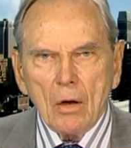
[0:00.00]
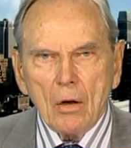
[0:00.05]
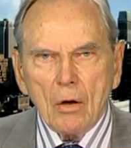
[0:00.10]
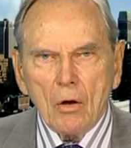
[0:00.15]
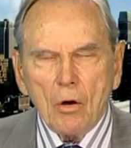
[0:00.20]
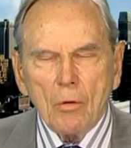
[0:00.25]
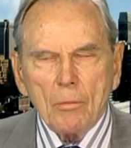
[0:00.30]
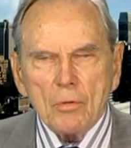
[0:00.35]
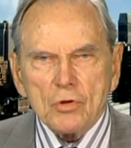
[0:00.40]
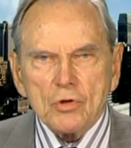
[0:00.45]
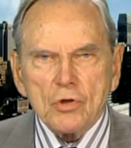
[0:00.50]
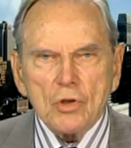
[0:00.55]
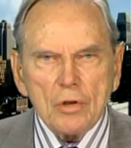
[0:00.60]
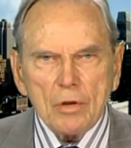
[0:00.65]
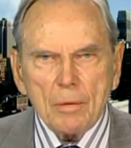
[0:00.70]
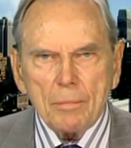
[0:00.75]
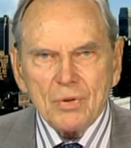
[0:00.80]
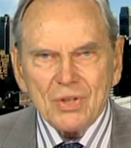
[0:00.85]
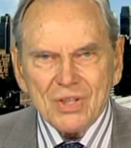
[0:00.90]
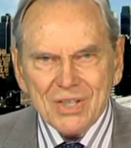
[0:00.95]
almost an
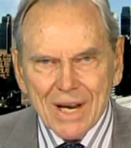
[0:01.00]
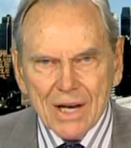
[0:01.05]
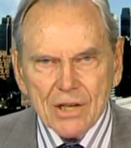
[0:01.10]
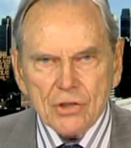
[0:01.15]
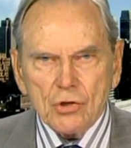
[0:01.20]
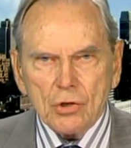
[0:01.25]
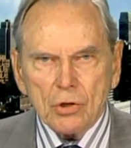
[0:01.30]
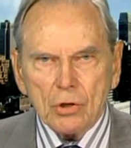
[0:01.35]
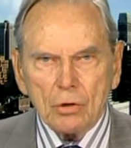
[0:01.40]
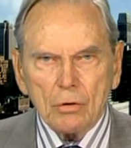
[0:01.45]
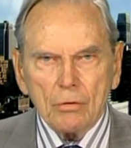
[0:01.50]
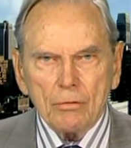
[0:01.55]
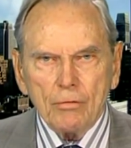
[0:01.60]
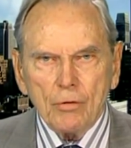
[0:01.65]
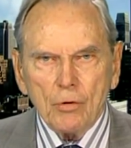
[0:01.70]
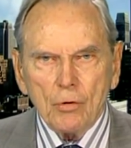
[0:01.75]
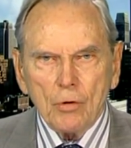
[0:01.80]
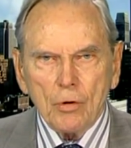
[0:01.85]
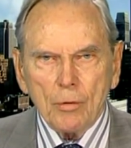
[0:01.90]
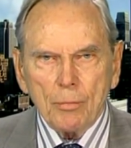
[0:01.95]
obsession
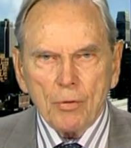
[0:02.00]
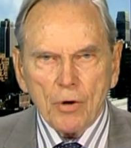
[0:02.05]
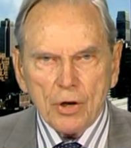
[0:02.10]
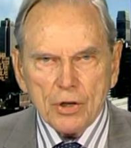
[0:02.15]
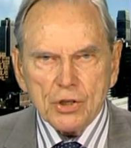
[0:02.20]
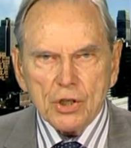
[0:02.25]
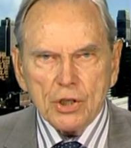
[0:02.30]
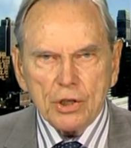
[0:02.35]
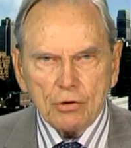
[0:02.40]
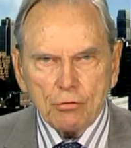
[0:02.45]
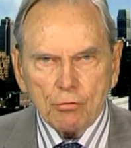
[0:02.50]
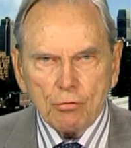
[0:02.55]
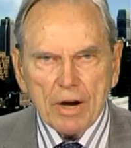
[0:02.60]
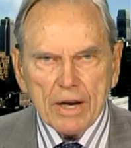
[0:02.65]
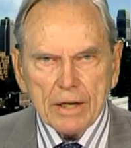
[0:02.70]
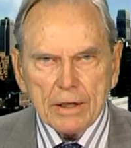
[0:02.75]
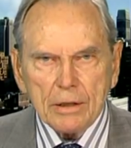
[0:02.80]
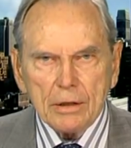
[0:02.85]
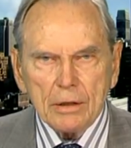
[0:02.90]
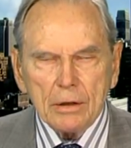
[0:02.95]
for President
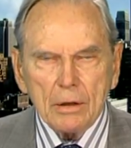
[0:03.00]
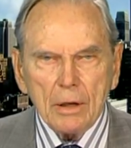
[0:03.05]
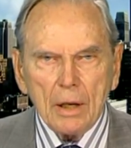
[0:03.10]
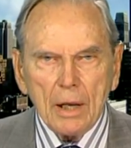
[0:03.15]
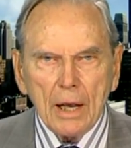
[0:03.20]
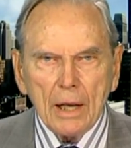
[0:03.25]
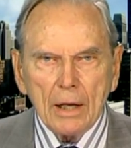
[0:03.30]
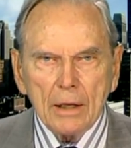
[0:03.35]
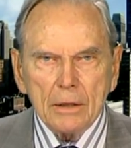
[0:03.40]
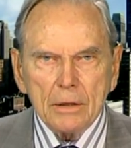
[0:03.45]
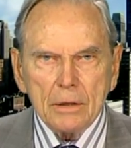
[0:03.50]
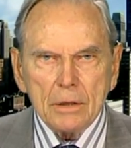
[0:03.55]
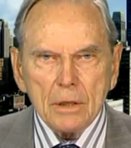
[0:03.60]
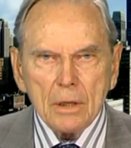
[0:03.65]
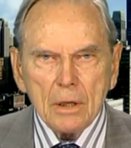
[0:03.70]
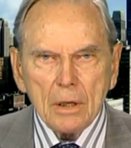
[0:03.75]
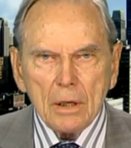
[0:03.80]
Reagan and